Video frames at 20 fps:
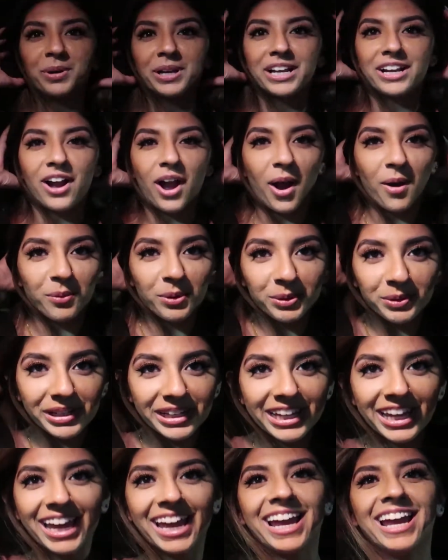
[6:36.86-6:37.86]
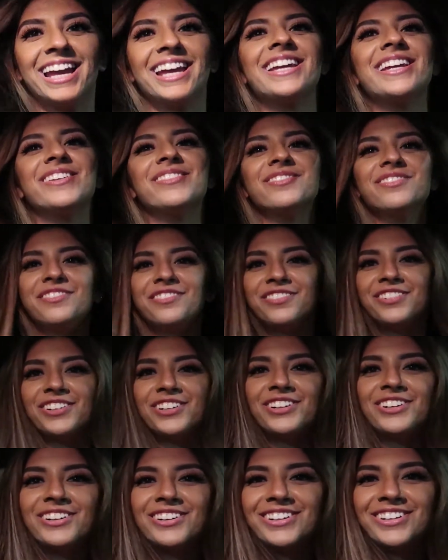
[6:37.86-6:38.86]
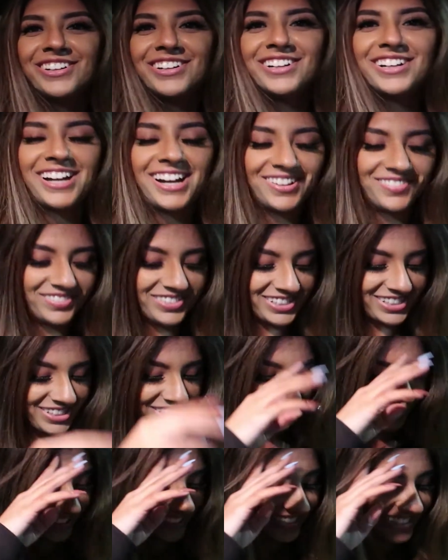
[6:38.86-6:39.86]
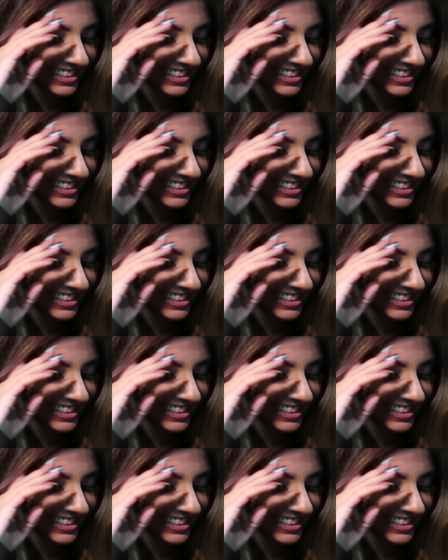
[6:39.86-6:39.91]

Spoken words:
We got what we came for. I'm so excited.